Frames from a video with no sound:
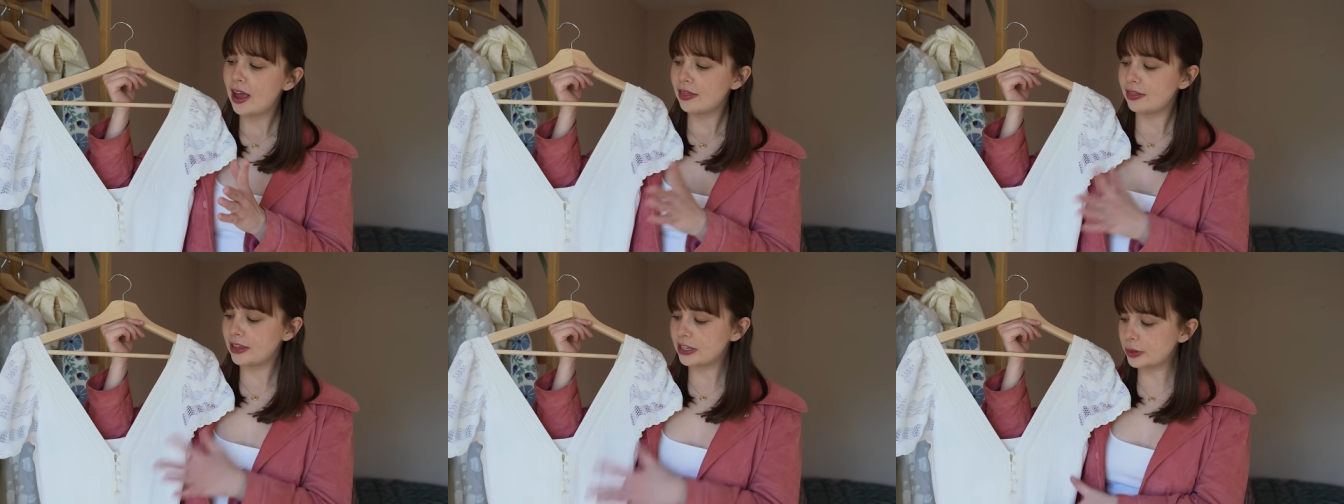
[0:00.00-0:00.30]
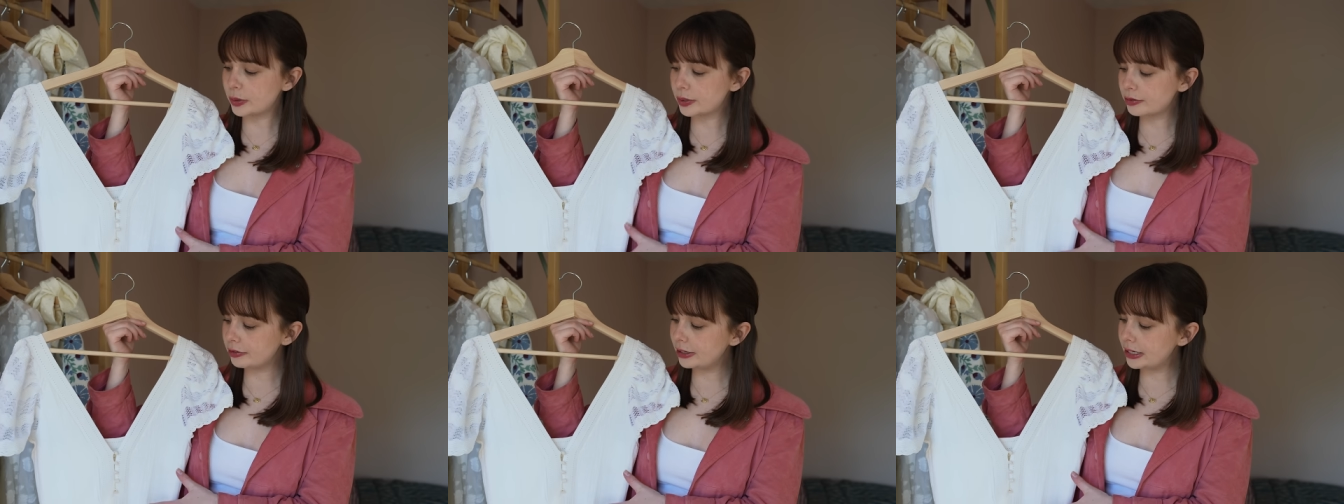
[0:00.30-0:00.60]
This
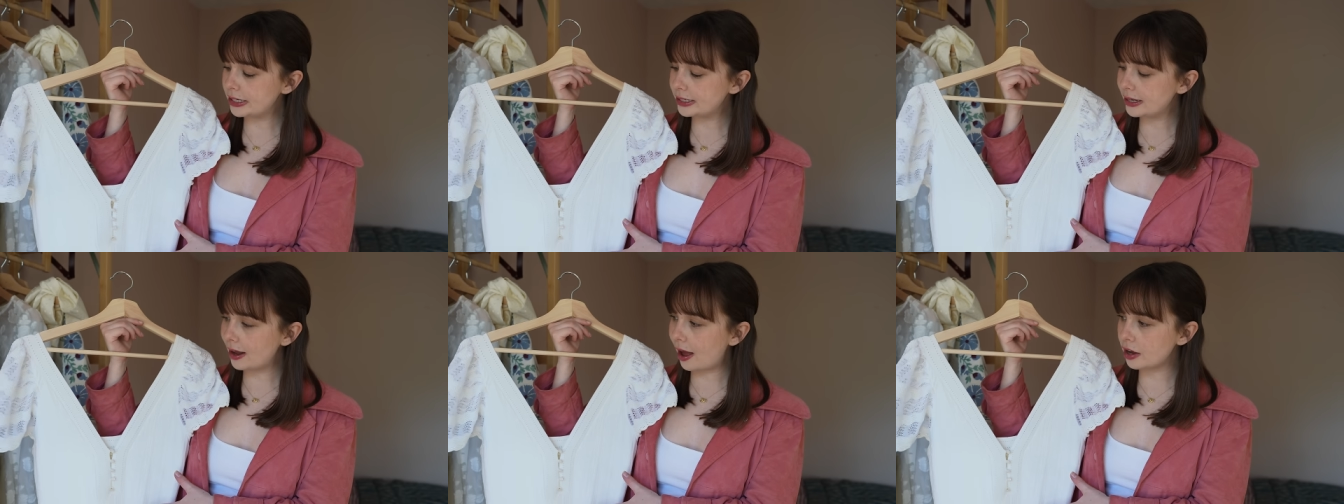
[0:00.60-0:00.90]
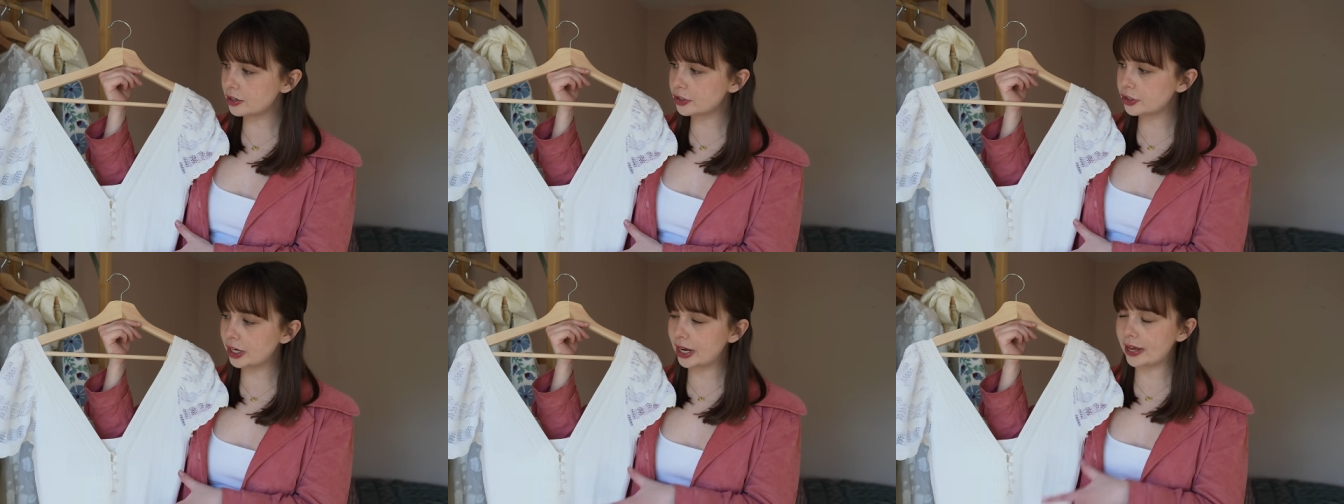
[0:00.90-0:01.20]
was released
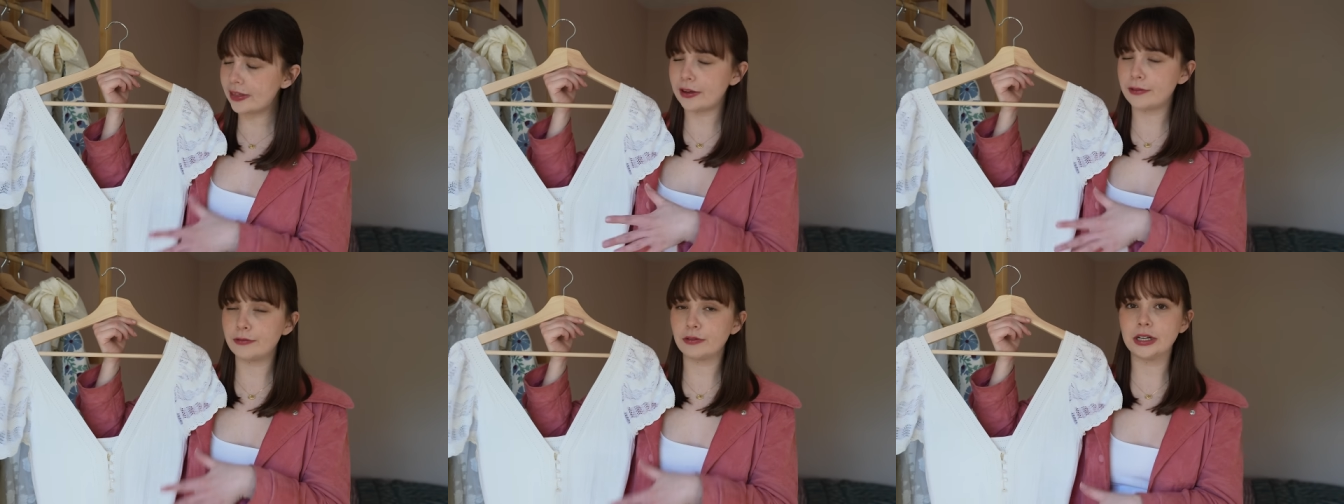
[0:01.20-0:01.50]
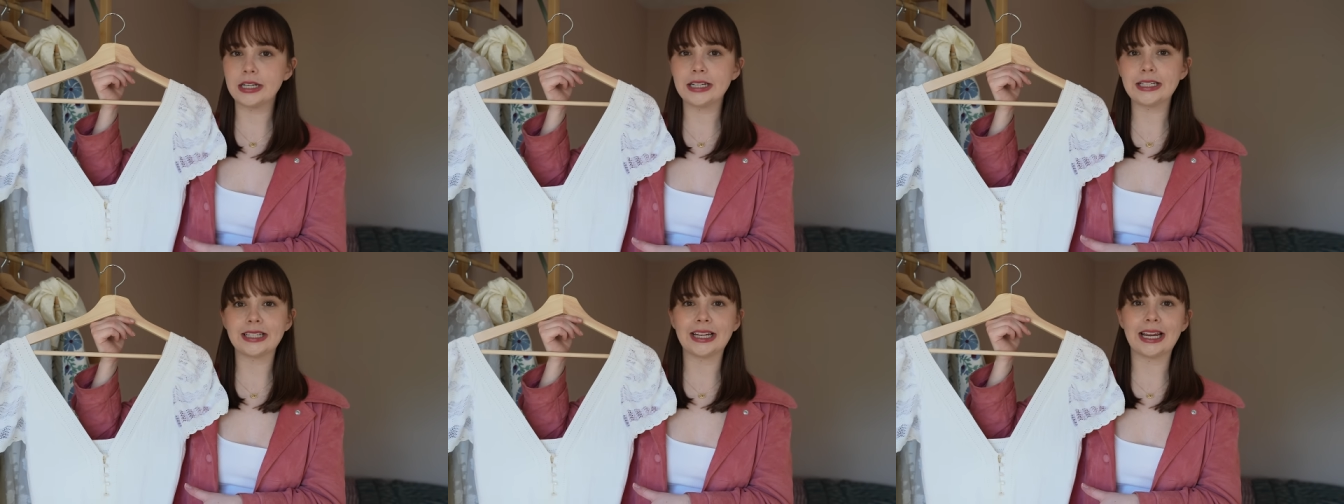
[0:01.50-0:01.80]
last year, they've
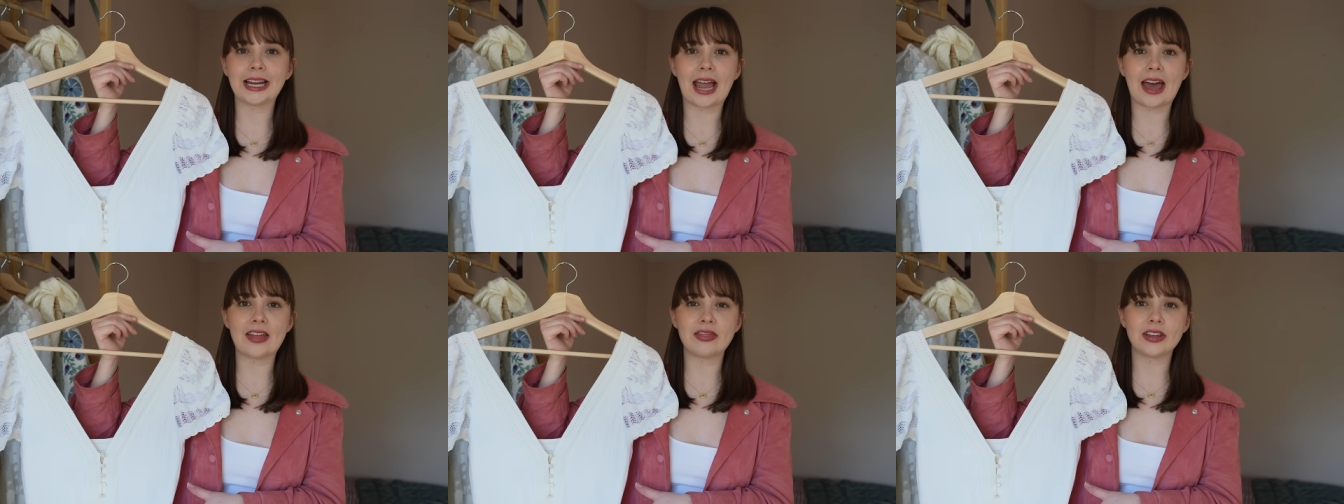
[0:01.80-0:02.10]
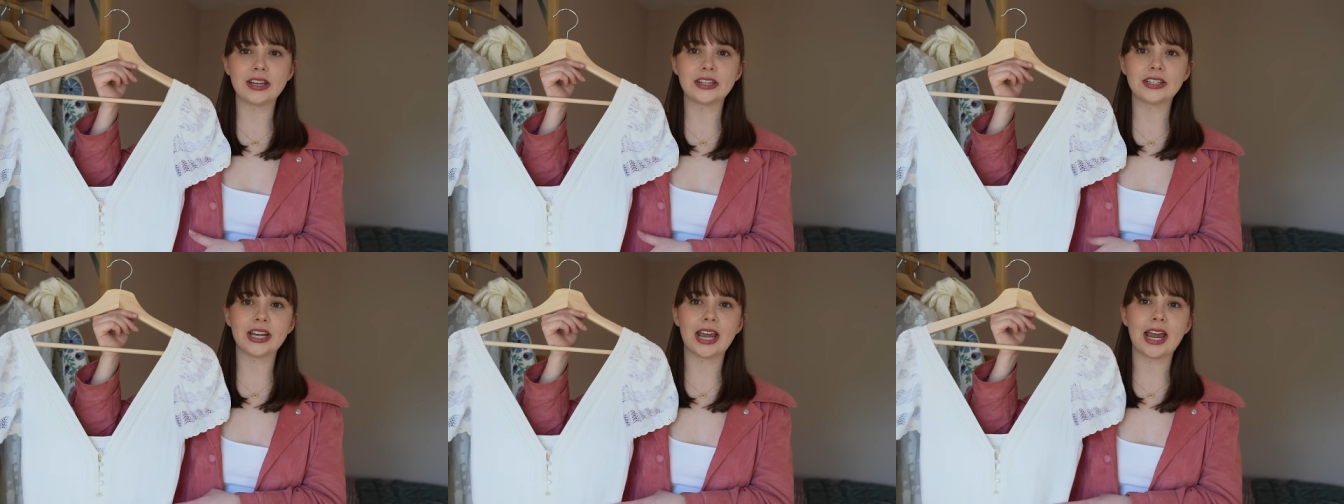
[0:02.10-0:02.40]
released it again
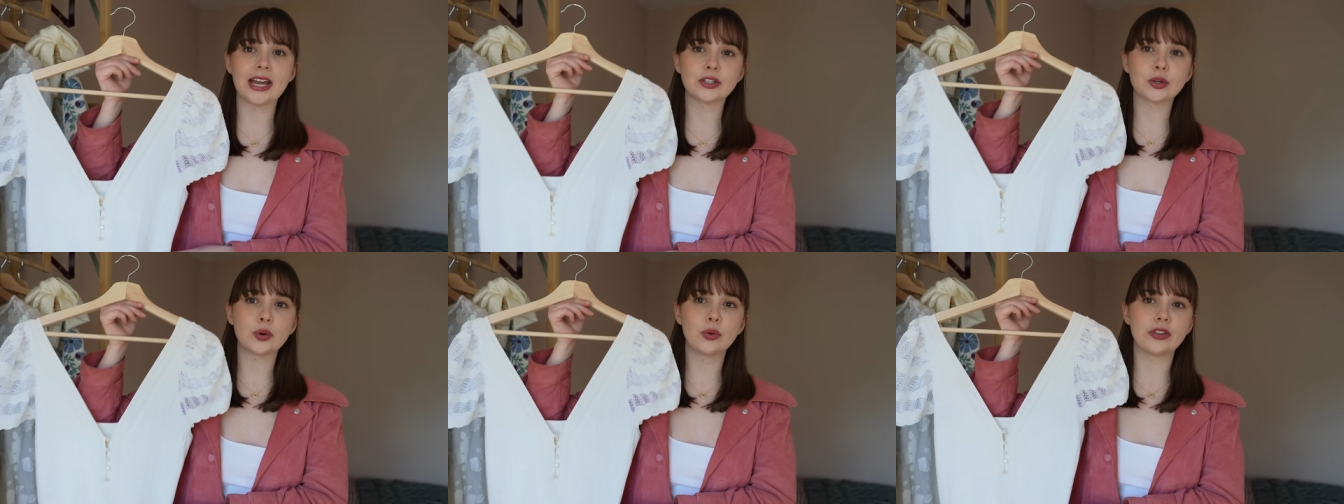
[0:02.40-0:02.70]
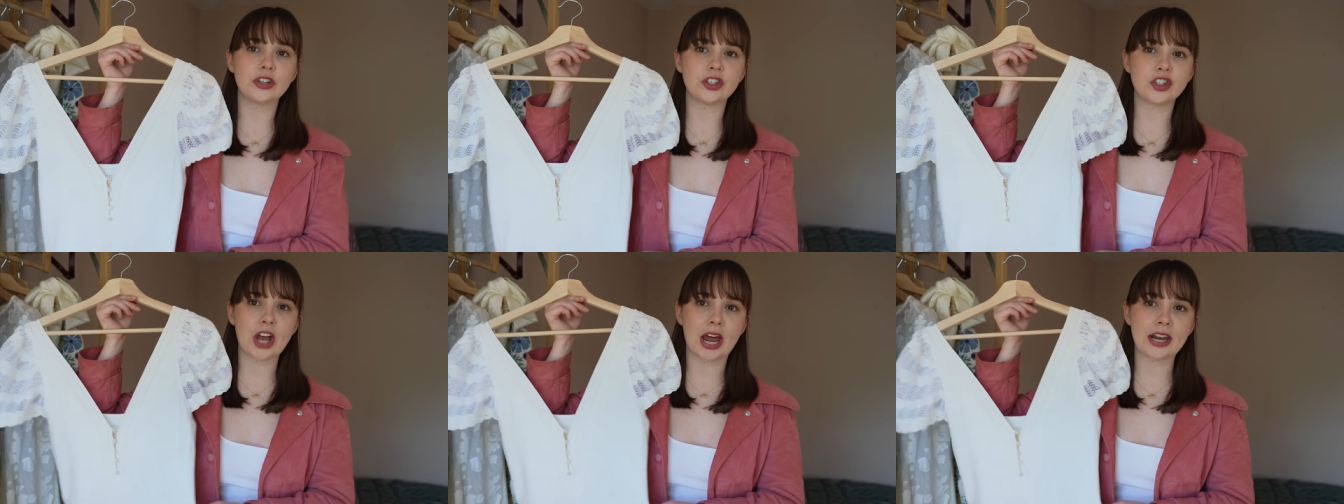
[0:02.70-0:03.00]
this year. It's called
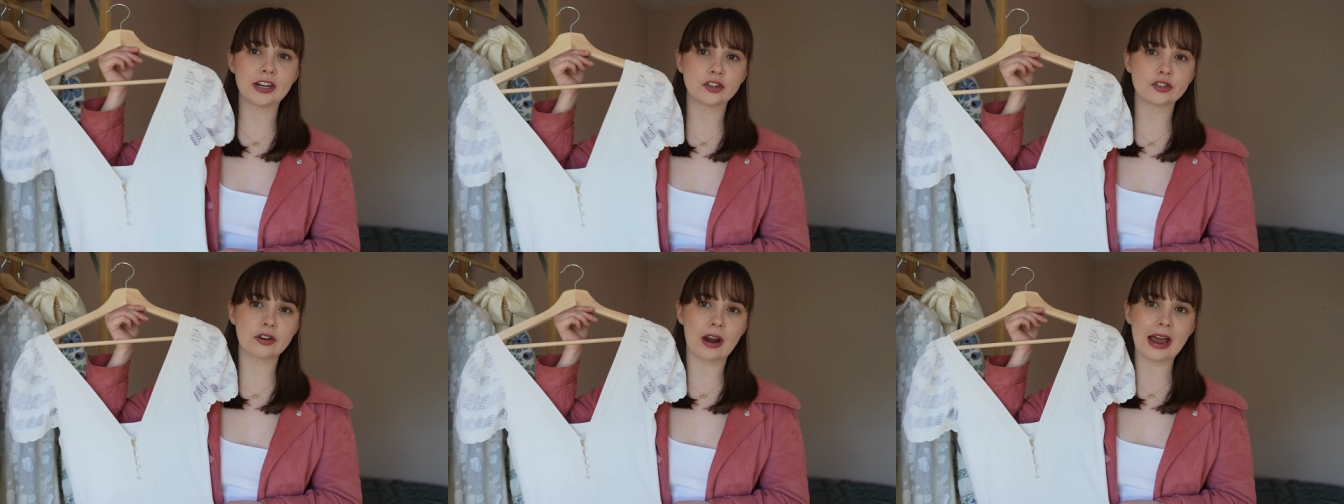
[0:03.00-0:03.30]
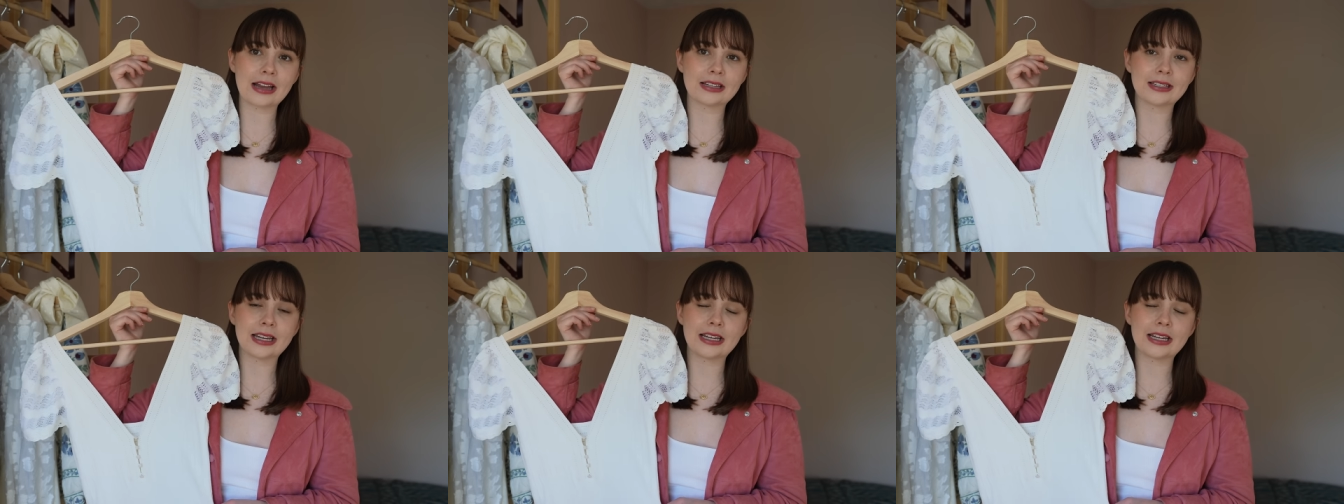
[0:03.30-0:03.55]
the Jennah dress.